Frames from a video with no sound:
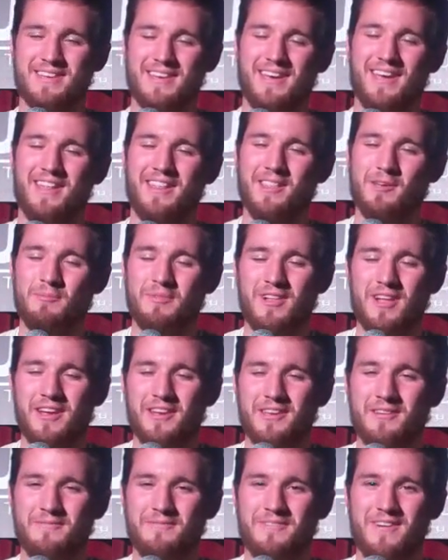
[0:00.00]
and the
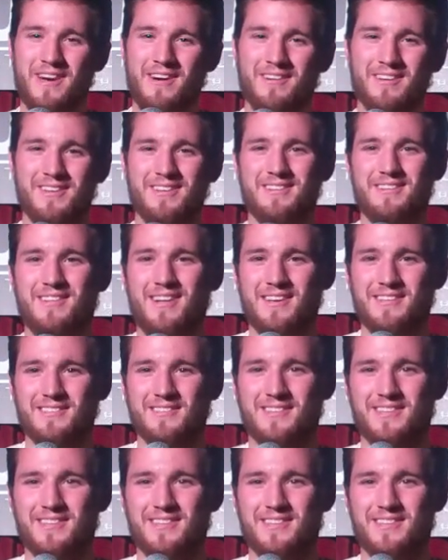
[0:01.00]
Millennium Falcon Deluxe